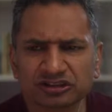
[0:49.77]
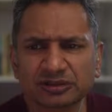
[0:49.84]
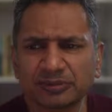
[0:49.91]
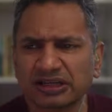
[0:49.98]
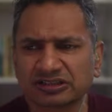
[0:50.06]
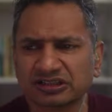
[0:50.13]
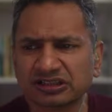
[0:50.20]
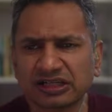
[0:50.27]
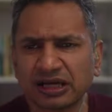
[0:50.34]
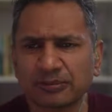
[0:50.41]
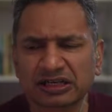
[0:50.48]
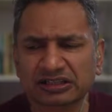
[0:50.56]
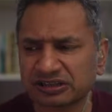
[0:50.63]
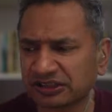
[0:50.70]
I'm
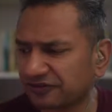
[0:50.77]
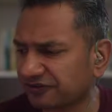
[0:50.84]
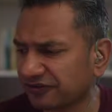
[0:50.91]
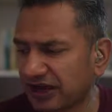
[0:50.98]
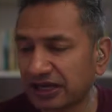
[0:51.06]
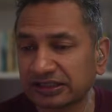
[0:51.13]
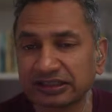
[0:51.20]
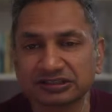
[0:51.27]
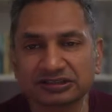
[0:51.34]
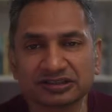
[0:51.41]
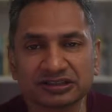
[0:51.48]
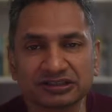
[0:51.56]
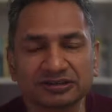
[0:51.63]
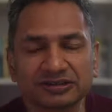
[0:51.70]
actually fine, as
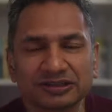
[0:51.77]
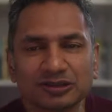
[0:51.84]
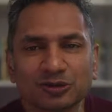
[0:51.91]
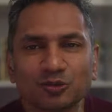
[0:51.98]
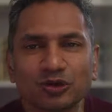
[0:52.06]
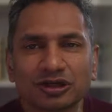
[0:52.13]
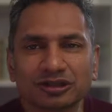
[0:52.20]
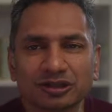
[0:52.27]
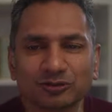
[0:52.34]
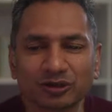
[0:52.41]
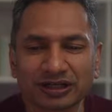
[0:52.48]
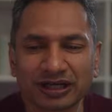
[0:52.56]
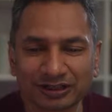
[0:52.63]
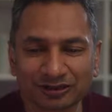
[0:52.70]
in the world of
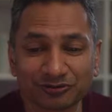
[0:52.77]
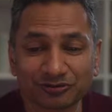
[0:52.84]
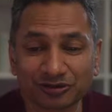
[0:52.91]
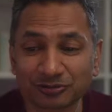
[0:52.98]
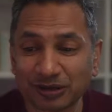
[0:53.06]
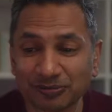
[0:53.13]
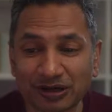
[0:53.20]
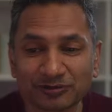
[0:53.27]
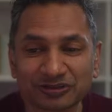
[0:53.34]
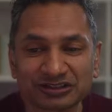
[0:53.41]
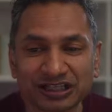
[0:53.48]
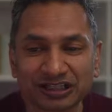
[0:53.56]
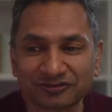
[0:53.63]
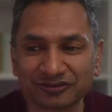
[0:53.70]
where I come from. I'm as
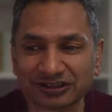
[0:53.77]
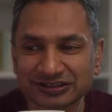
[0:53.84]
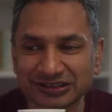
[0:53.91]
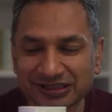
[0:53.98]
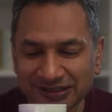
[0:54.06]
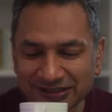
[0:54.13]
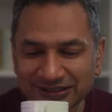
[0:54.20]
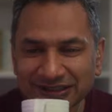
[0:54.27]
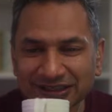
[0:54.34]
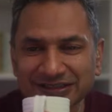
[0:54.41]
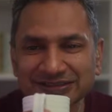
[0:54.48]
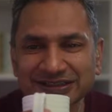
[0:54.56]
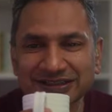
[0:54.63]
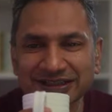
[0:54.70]
healthy as I
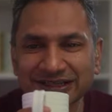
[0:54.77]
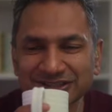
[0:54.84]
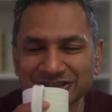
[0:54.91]
get.